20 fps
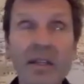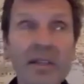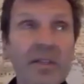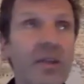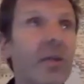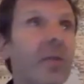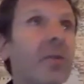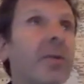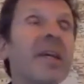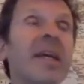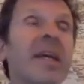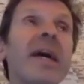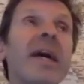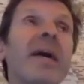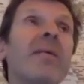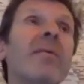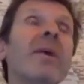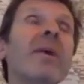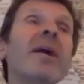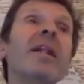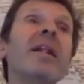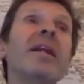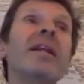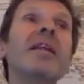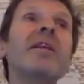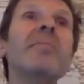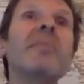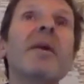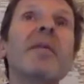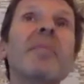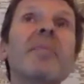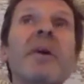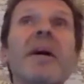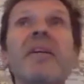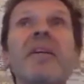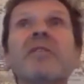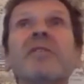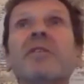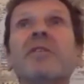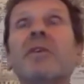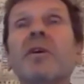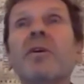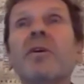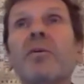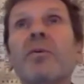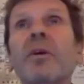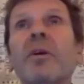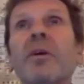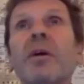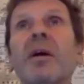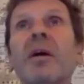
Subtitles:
So yeah, well, I did my best. You know,